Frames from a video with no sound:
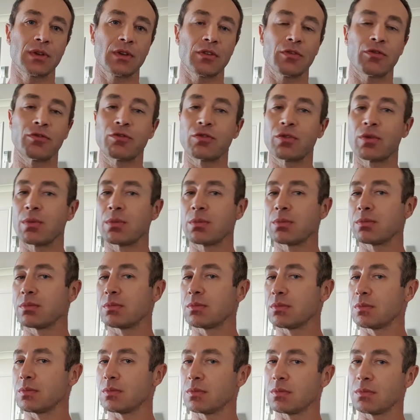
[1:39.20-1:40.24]
from
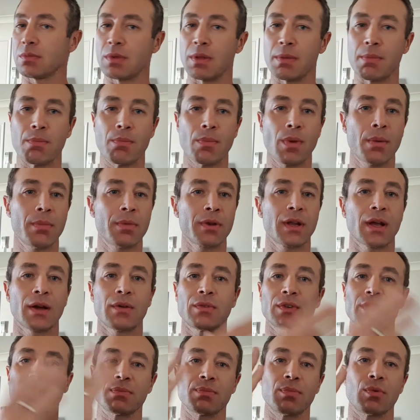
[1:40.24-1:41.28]
the moment I
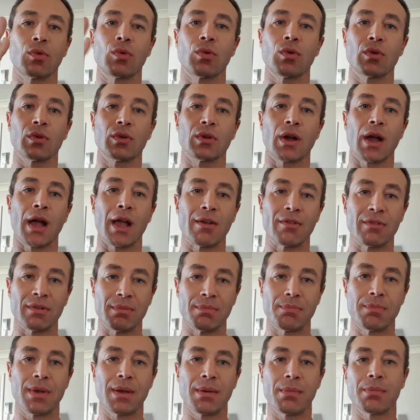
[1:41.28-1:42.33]
was born, I
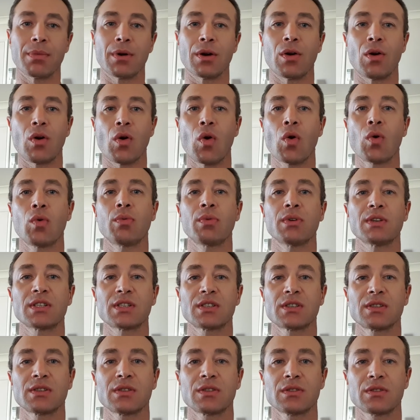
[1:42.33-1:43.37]
remember
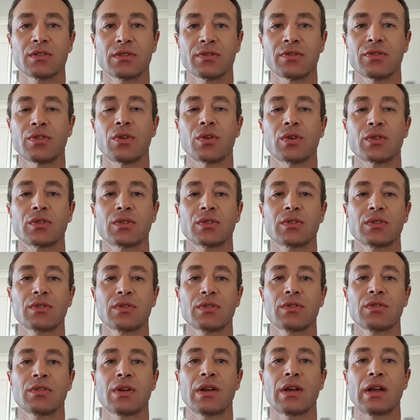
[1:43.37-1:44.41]
always fought
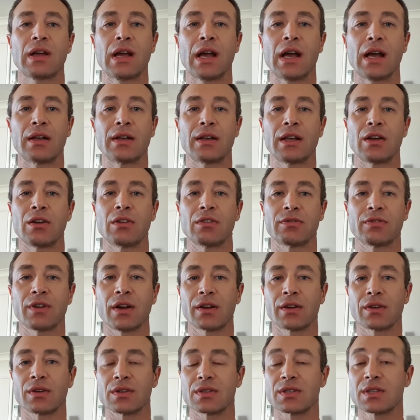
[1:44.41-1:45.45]
nail
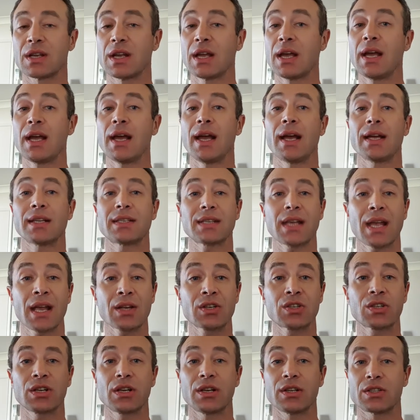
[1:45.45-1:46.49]
fungus. It's
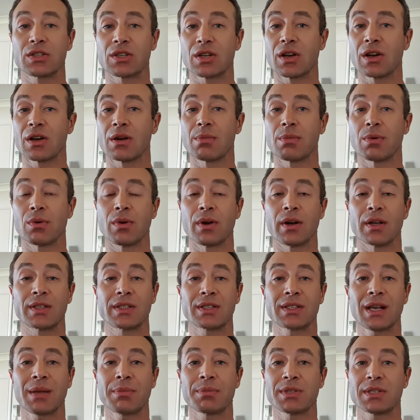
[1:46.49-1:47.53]
actually terrible. At
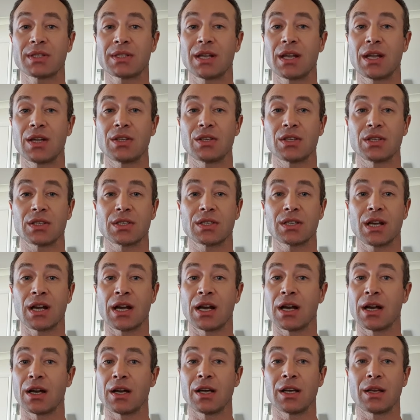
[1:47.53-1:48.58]
some stages
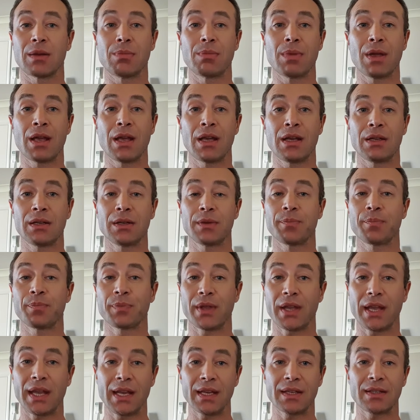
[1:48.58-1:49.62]
it may
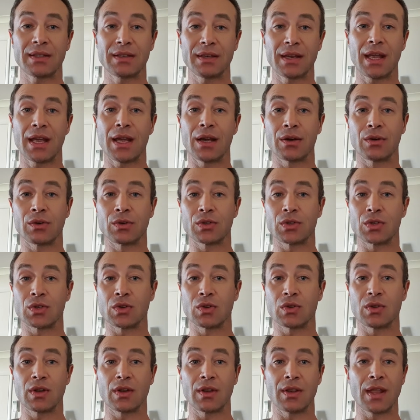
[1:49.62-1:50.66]
eat nail to
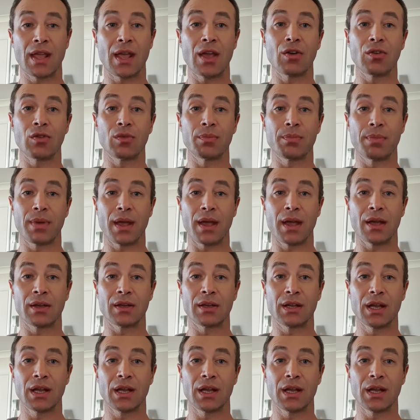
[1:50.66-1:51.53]
the nail bed